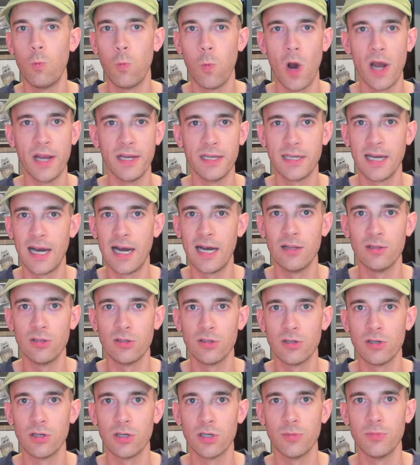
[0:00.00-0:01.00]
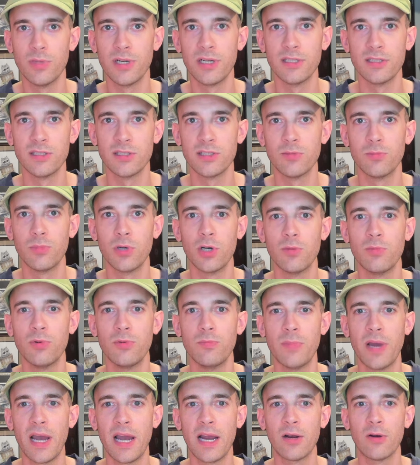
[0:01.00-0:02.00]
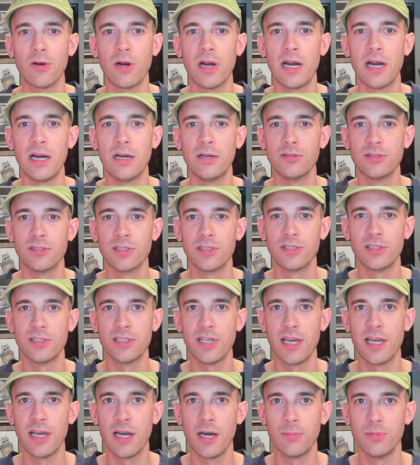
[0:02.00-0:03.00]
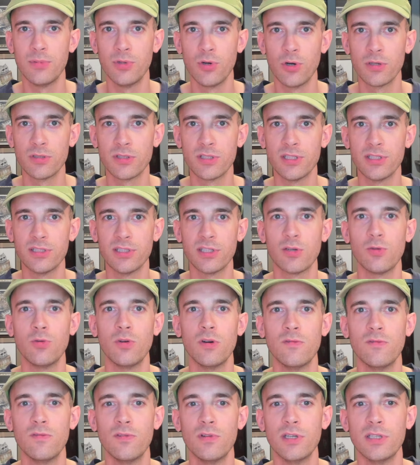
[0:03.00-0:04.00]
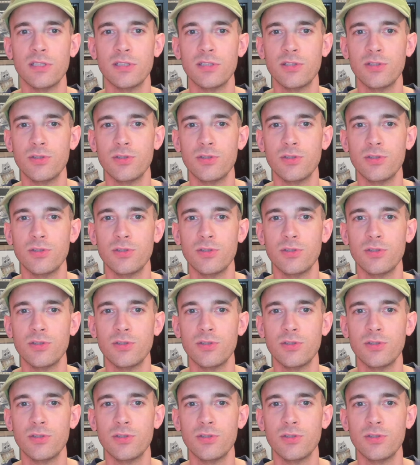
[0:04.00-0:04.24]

white collar, urban and suburban backgrounds that say up north is equivalent